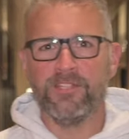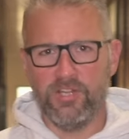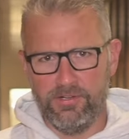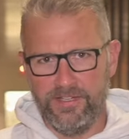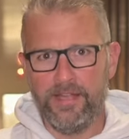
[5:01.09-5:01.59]

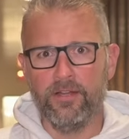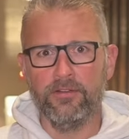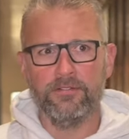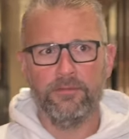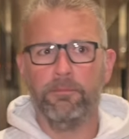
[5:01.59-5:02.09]
Jared
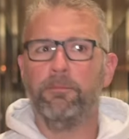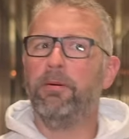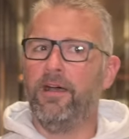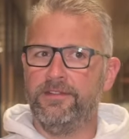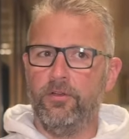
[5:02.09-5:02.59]
Leto,
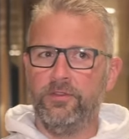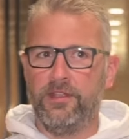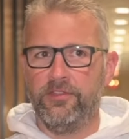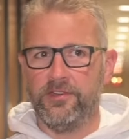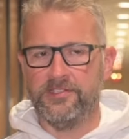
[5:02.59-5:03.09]
but only
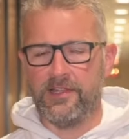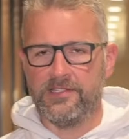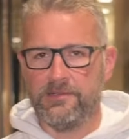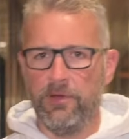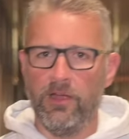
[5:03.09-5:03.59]
in 30
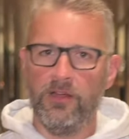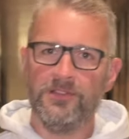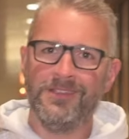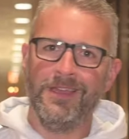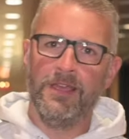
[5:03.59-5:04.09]
Seconds to
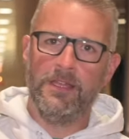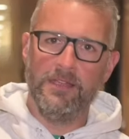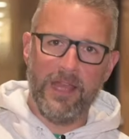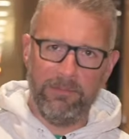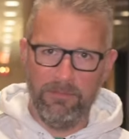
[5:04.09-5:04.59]
Mars.
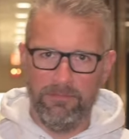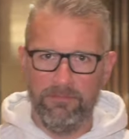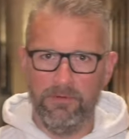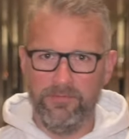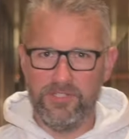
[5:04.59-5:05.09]
Not
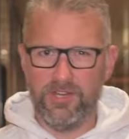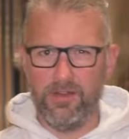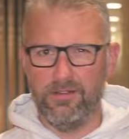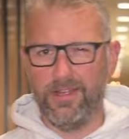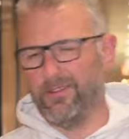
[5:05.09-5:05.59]
movie
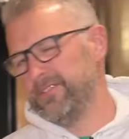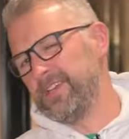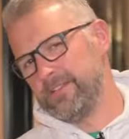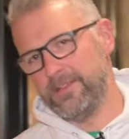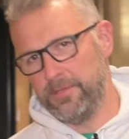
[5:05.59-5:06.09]
Jared Leto
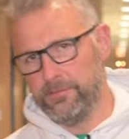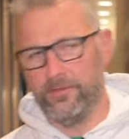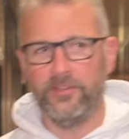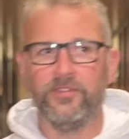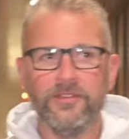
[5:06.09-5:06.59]
outside of some of the
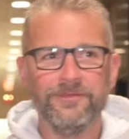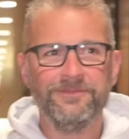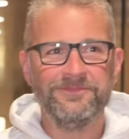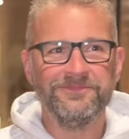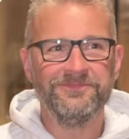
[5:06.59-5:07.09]
movies.
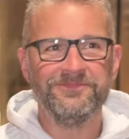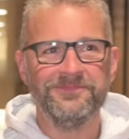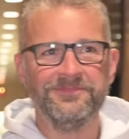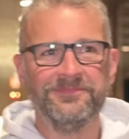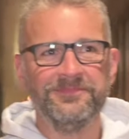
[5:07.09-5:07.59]

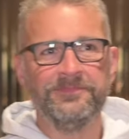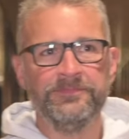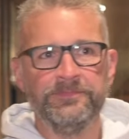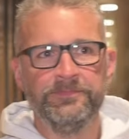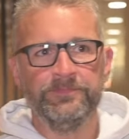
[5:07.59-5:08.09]
Coolest
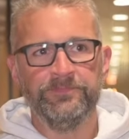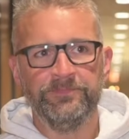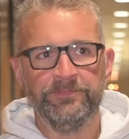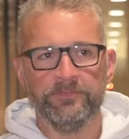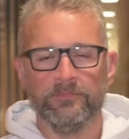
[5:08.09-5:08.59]
celebrity you've
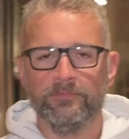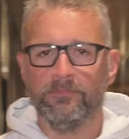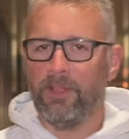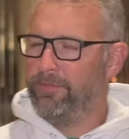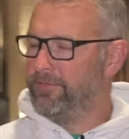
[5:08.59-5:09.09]
ever met?
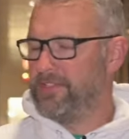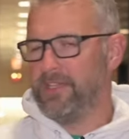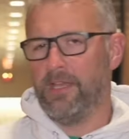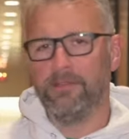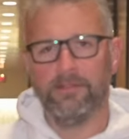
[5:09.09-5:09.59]
50
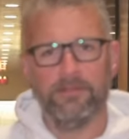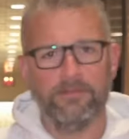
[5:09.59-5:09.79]
Cent.